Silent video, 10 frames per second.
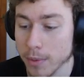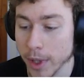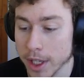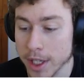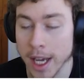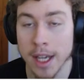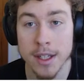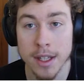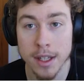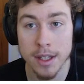which
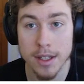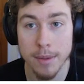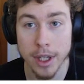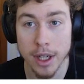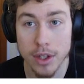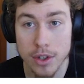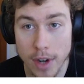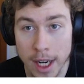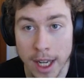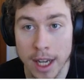takes a similar
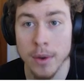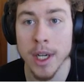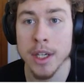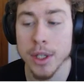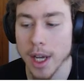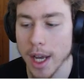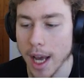constraint language